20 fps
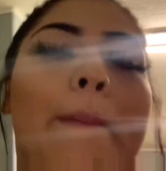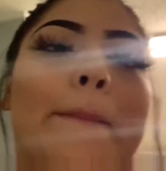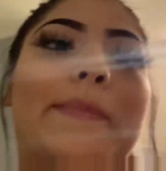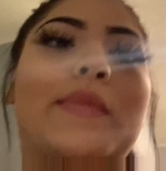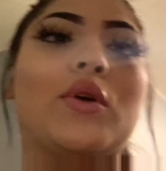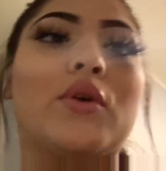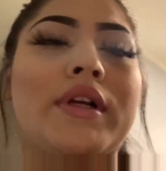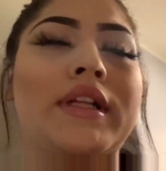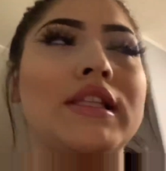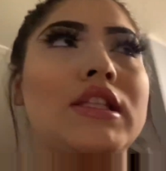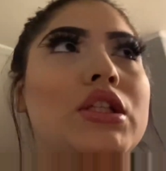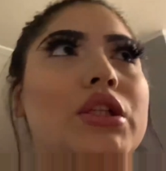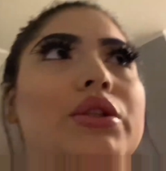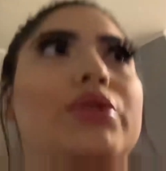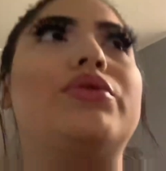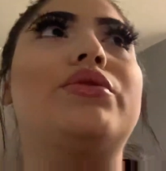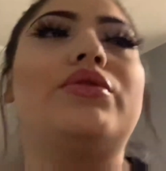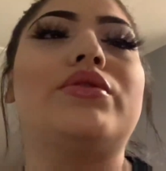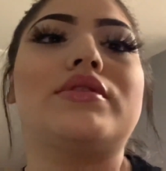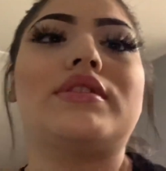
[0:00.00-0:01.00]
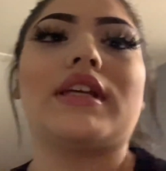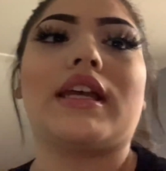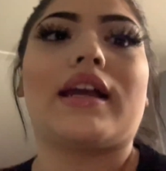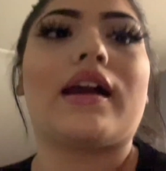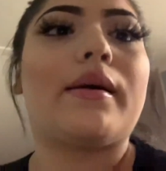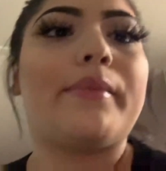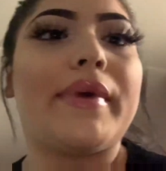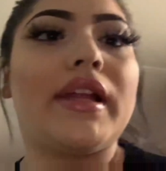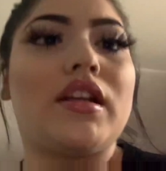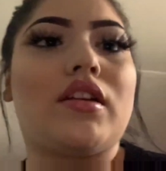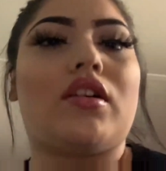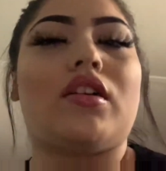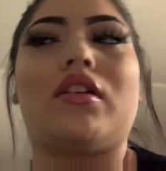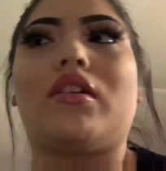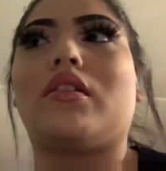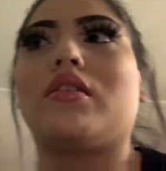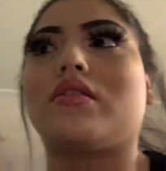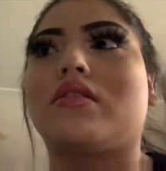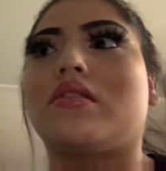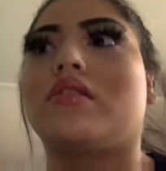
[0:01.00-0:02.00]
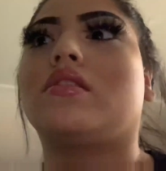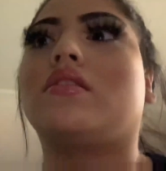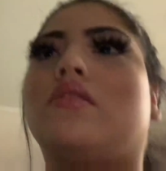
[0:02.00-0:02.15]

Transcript: I'm going to take out my dogs.